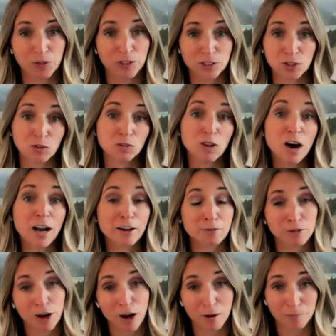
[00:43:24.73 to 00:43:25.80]
there's a lot of
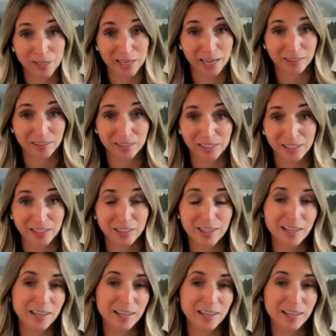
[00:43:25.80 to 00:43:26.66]
commonality.